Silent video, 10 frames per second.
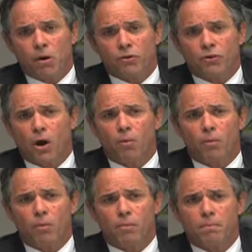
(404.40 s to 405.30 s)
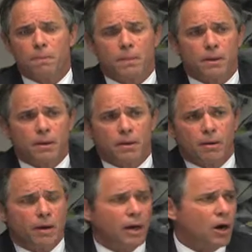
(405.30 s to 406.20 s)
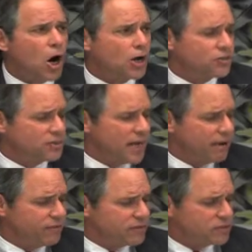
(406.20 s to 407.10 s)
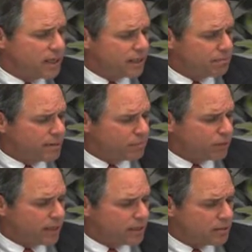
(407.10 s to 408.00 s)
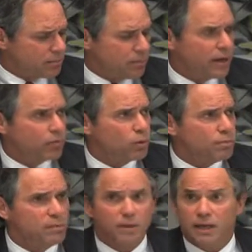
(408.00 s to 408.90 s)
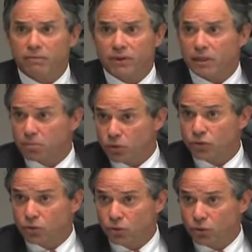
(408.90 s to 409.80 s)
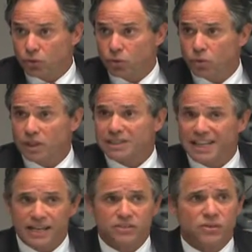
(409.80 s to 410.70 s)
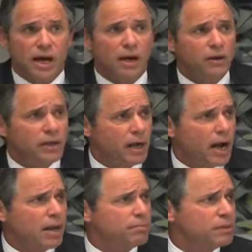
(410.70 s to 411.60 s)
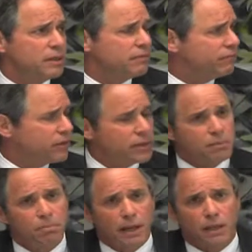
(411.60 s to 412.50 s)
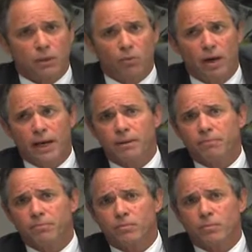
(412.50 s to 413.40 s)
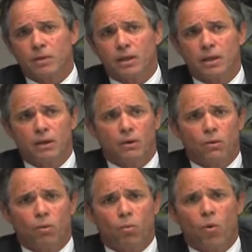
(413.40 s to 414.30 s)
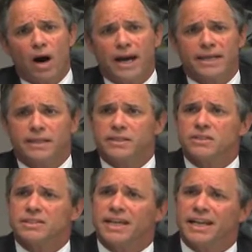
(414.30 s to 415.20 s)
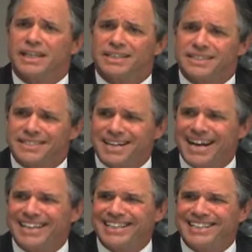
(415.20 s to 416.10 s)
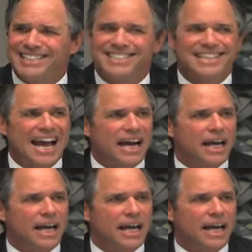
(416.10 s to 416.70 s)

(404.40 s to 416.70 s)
So our staff has done a memorandum that will be made available to you that lays out, and I believe, a very compelling way why it is that deciding this